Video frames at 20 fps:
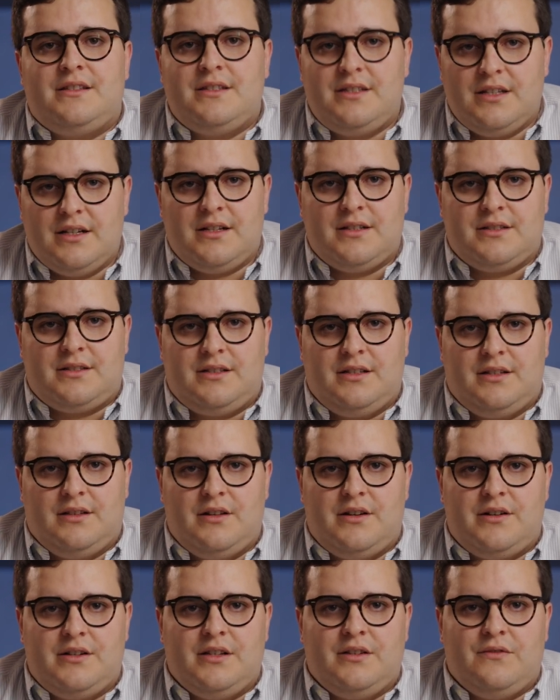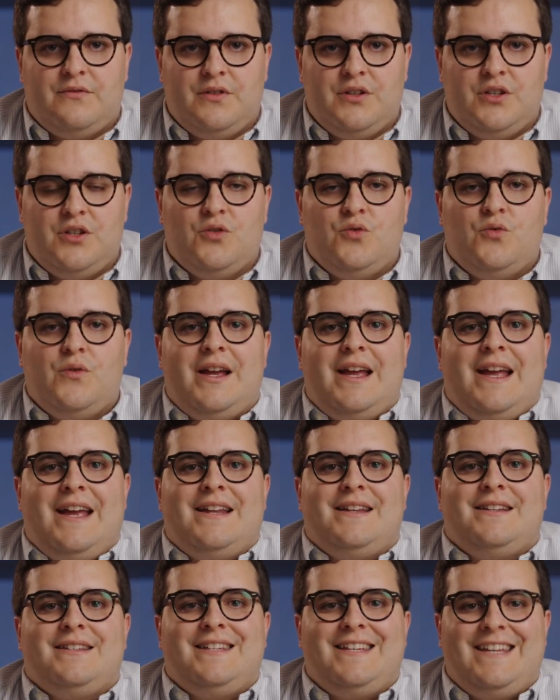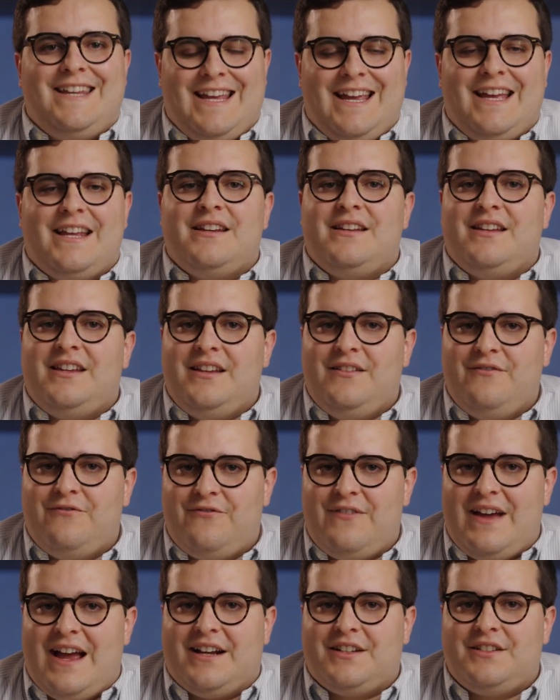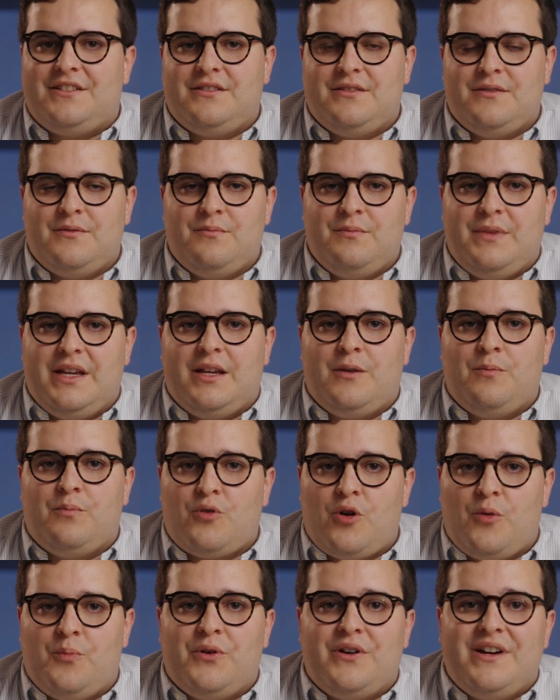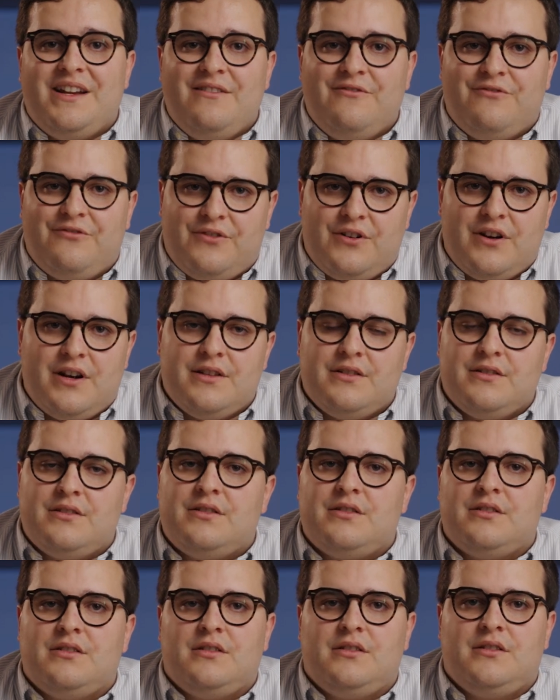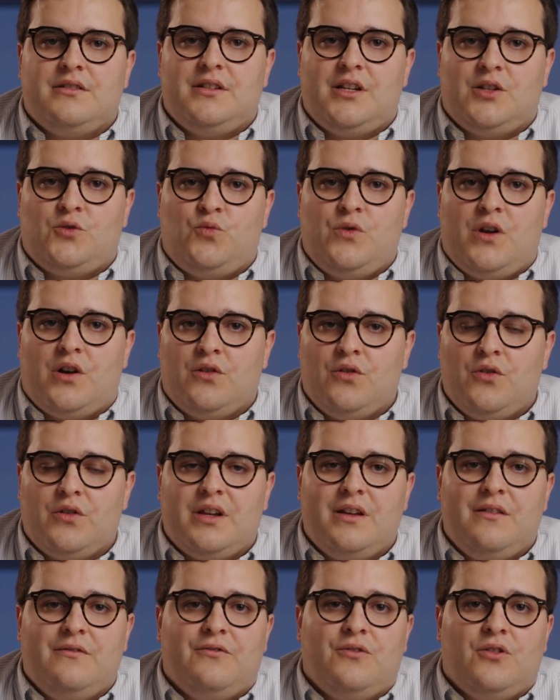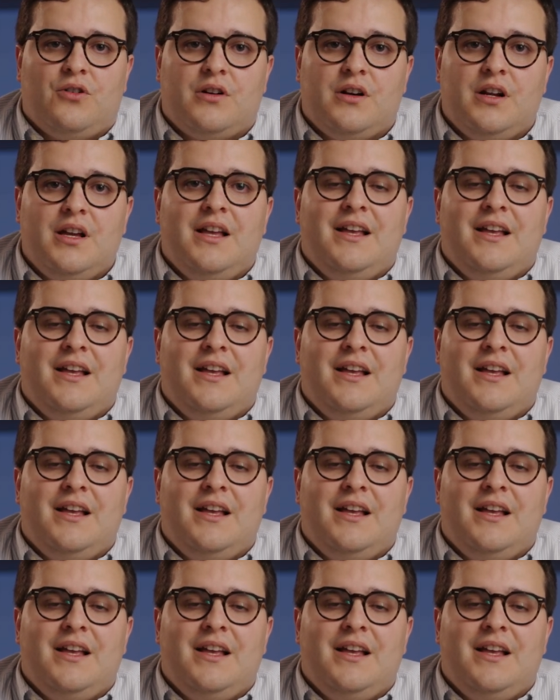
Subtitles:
does the learning for you and can in fact make proper inference that we are looking for,